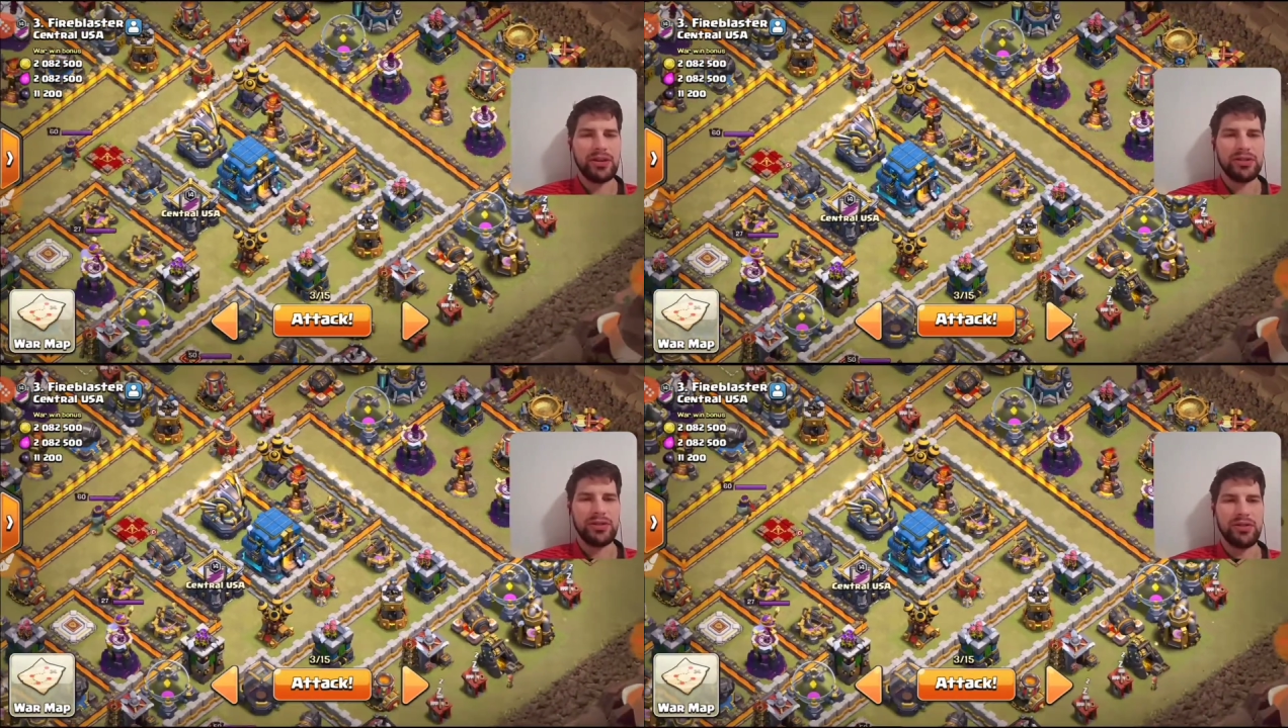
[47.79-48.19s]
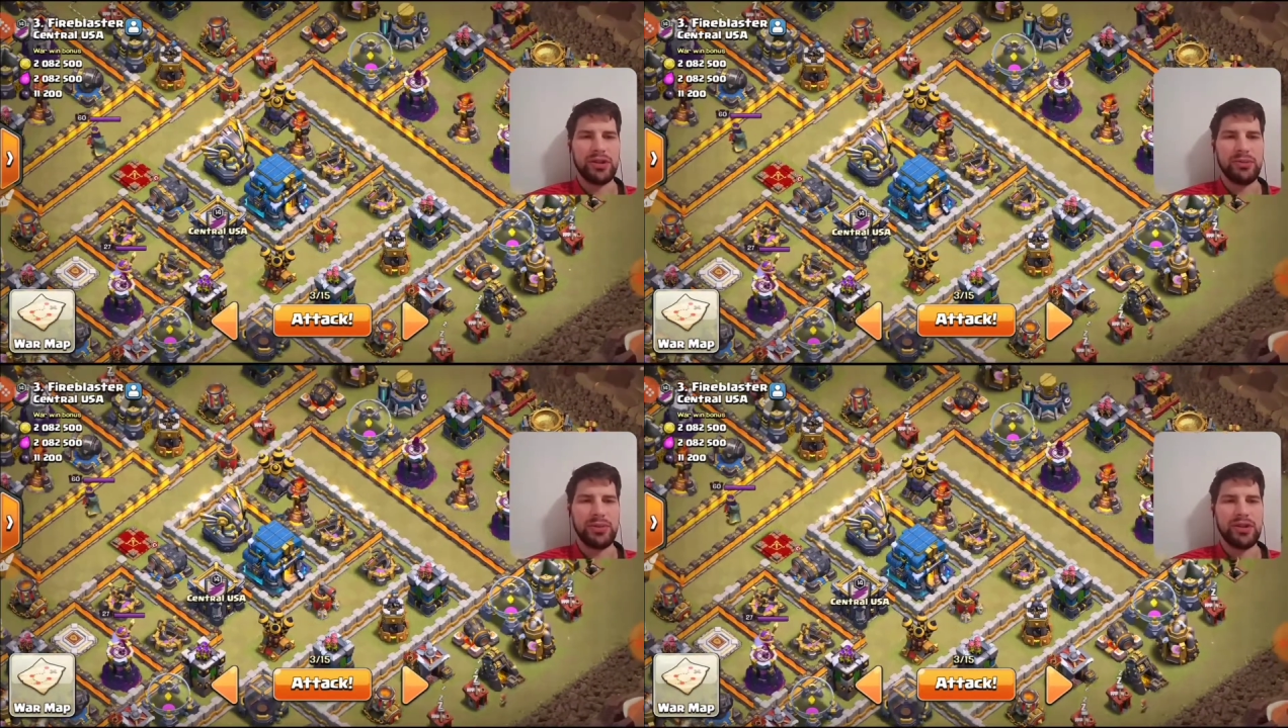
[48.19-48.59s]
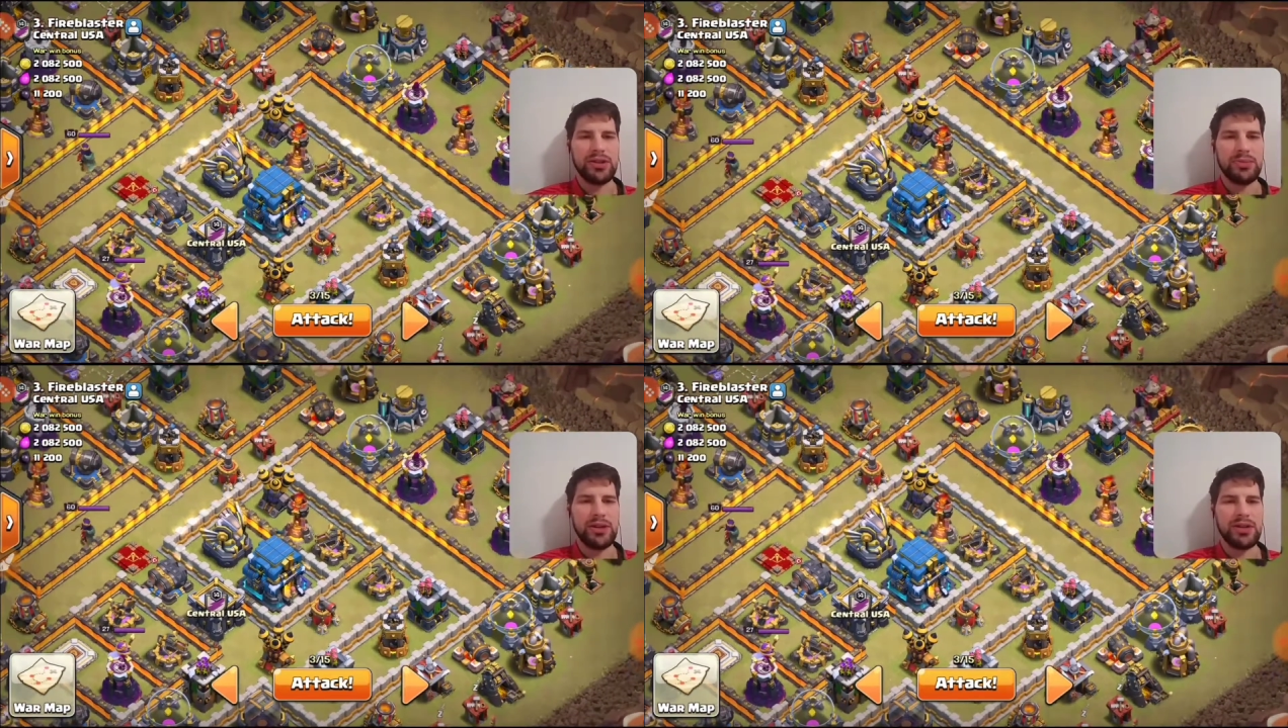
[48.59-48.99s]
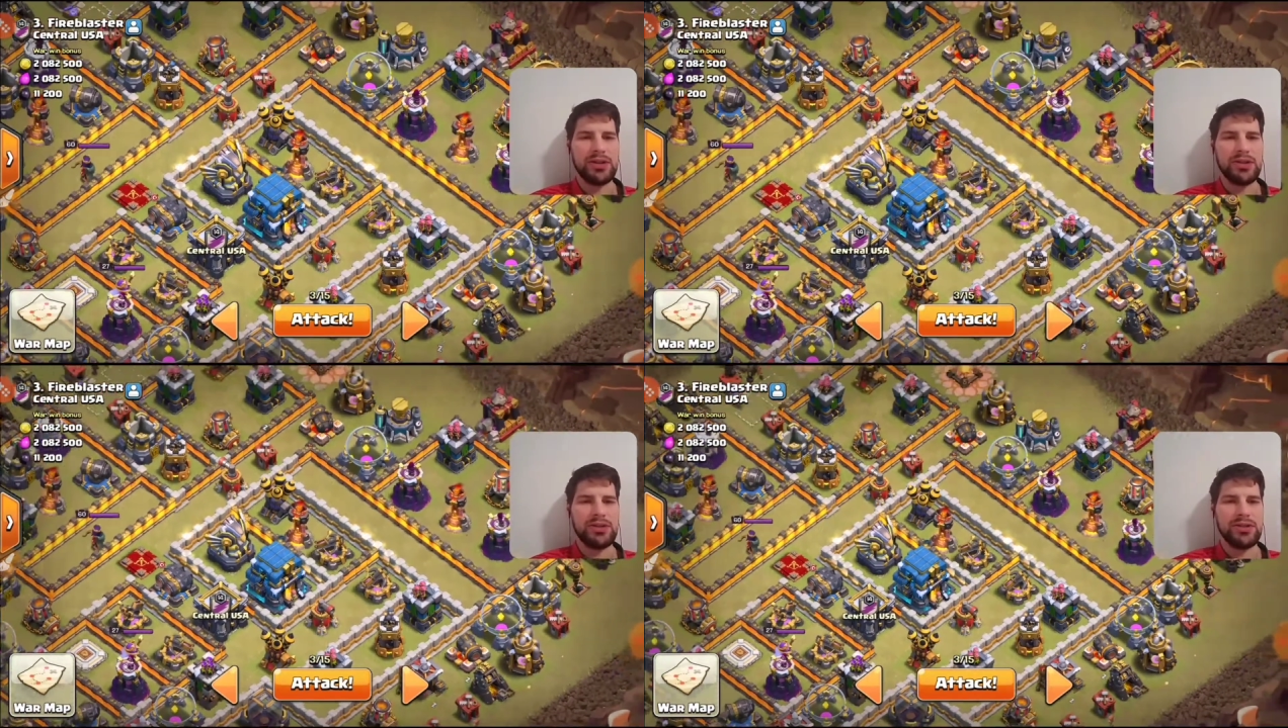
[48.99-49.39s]
So that'll make this
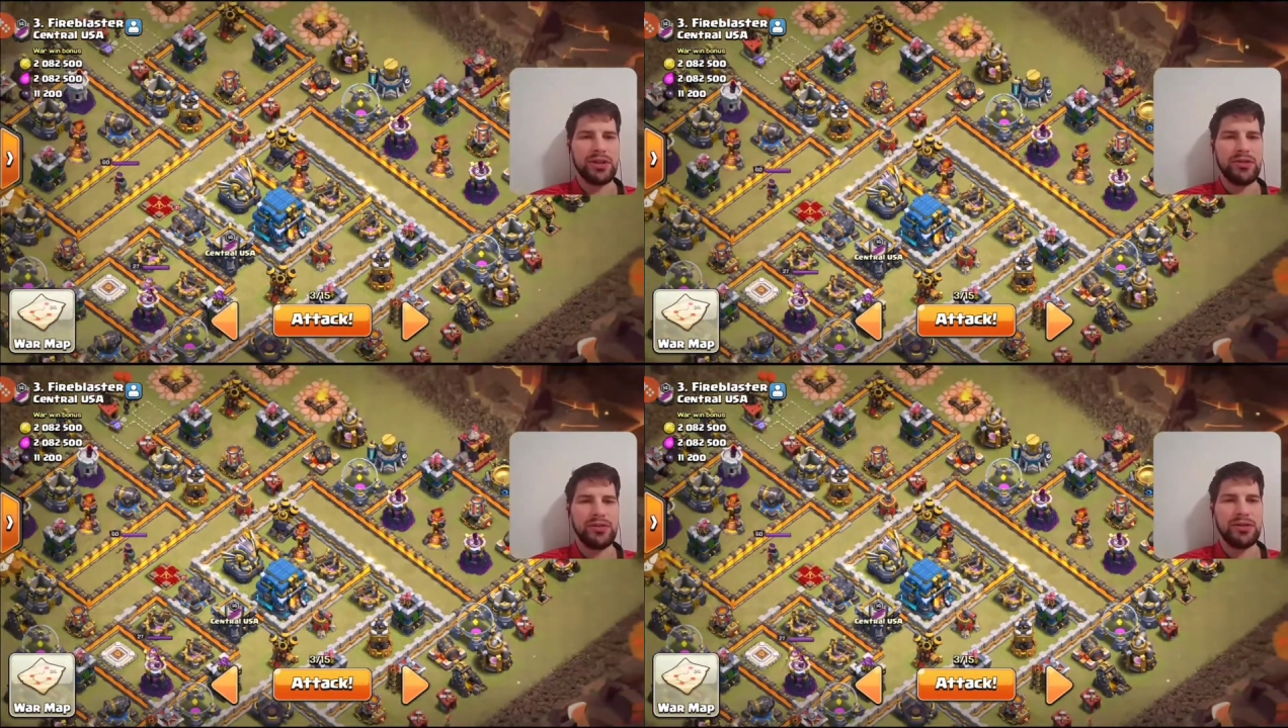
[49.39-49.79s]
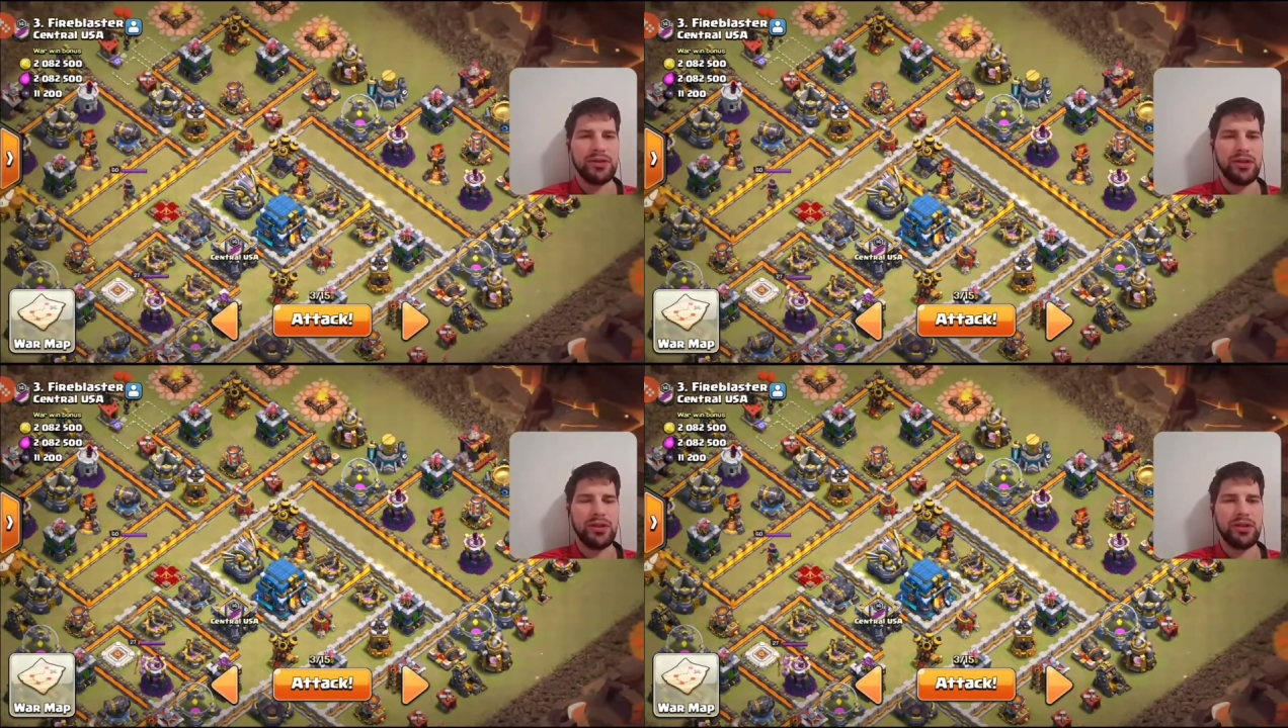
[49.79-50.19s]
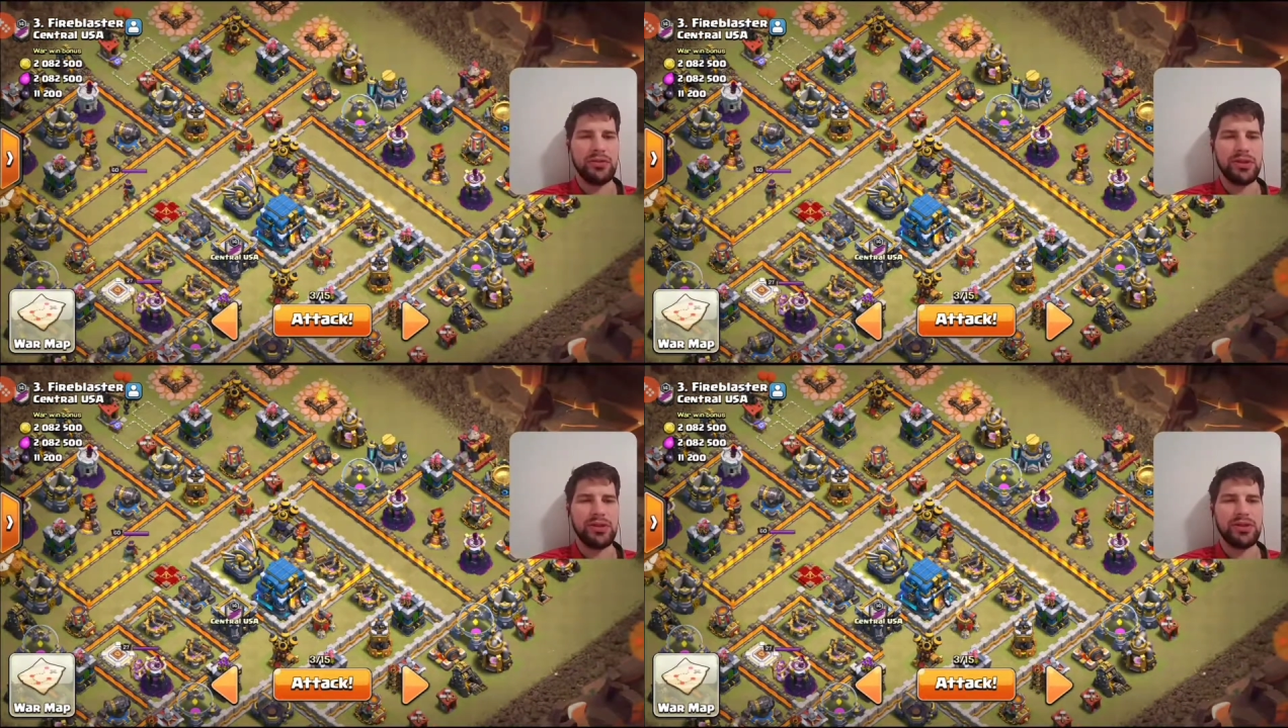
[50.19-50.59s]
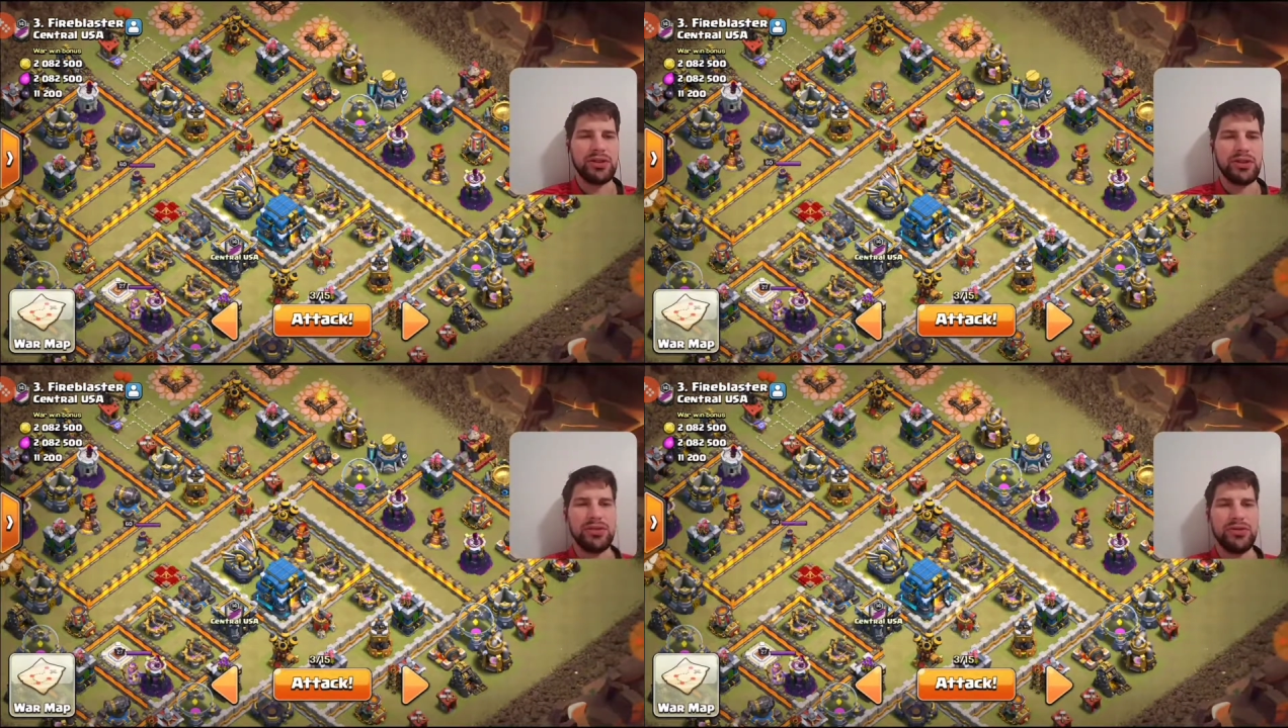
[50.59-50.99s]
base tough to
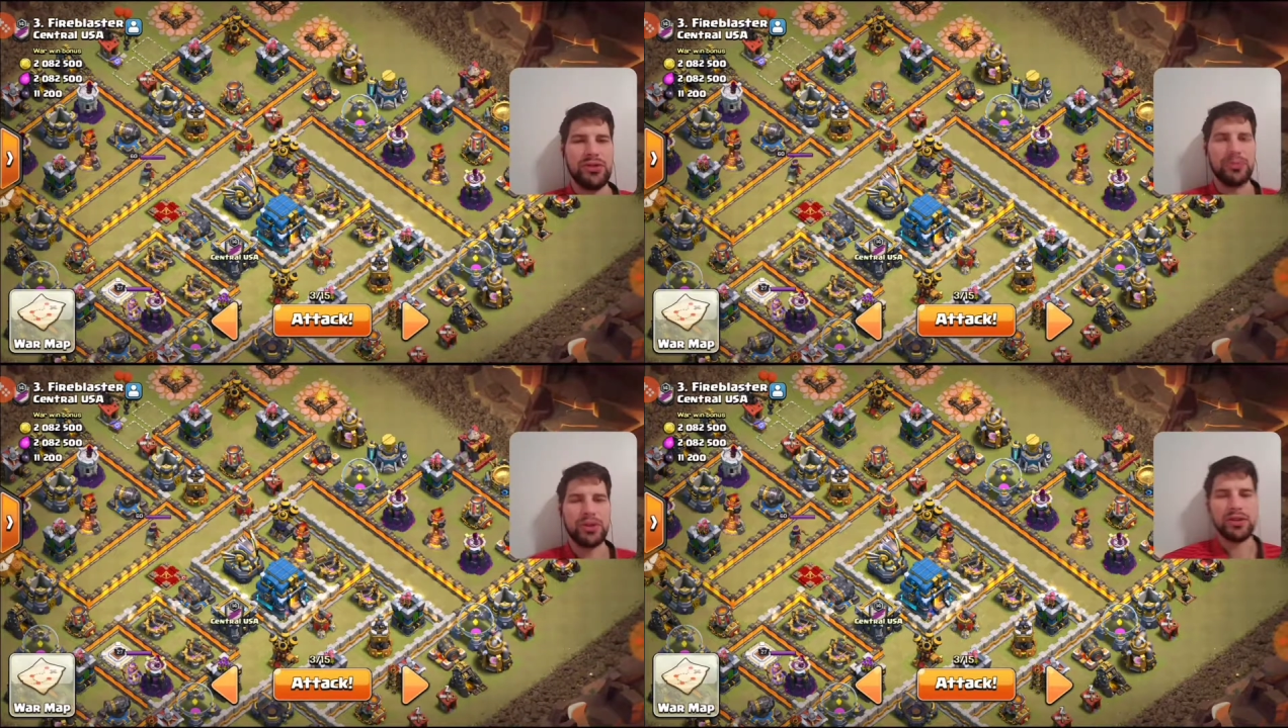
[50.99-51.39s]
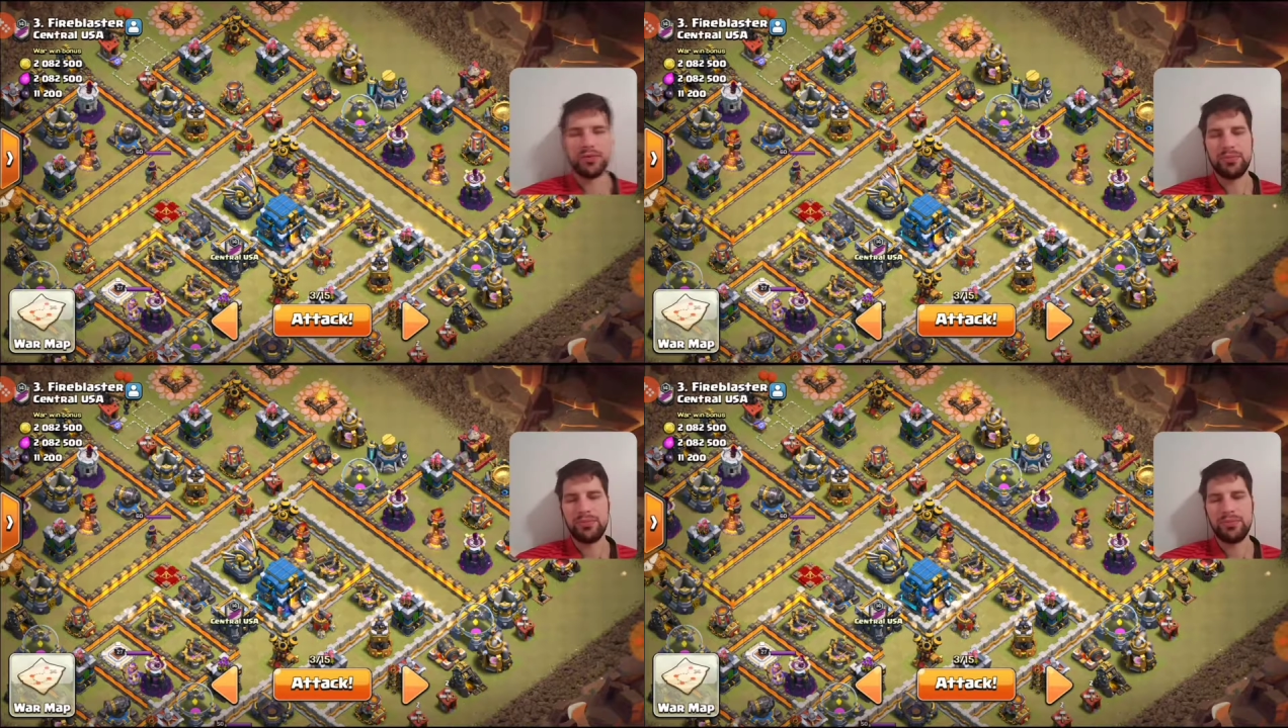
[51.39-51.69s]
3-star, because normally